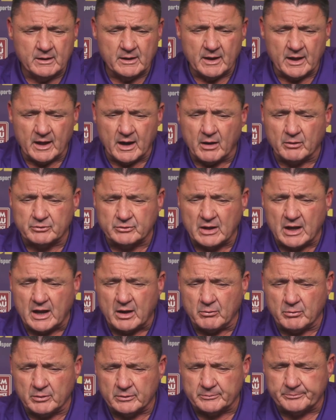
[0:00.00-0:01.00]
And
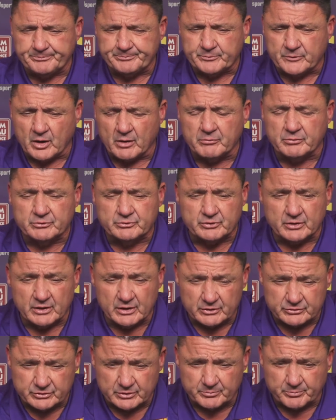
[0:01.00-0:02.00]
our coverage
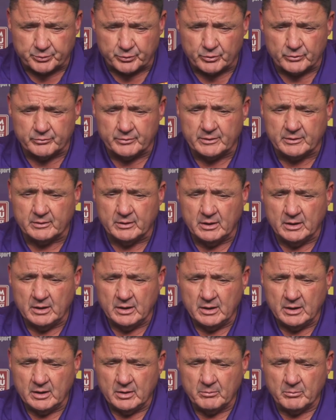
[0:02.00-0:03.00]
is improving,
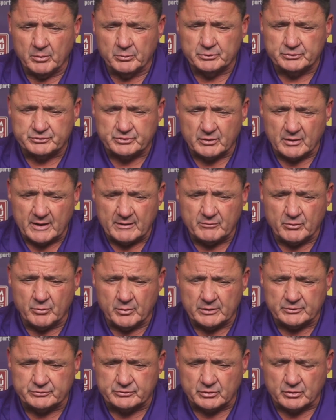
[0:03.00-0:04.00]
but we still have a
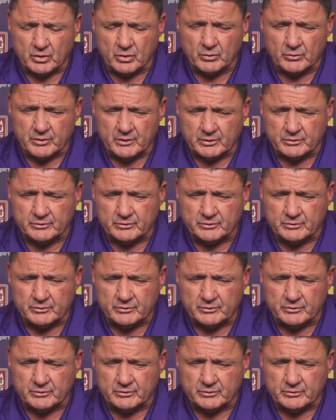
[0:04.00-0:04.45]
ways to go.